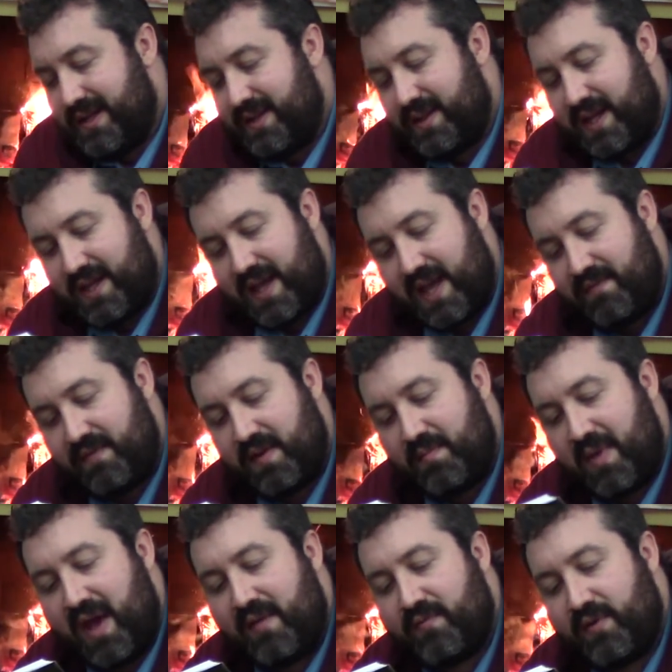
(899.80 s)
They gave him
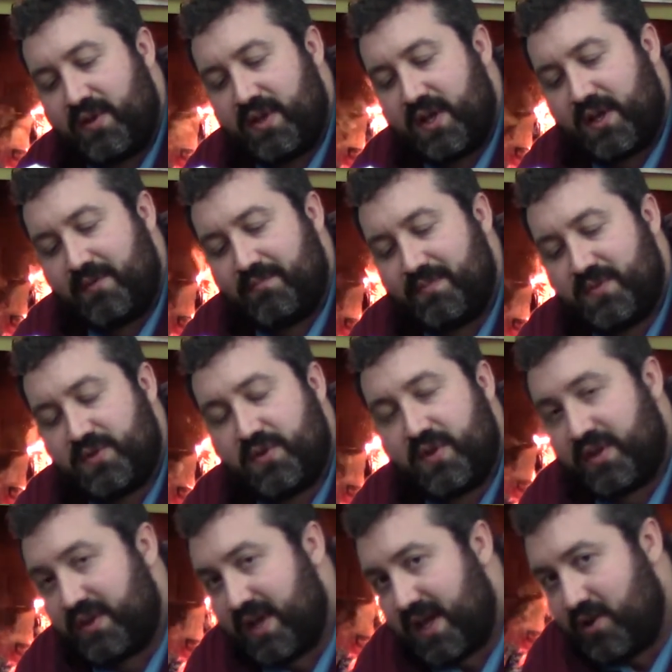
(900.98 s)
everything so that they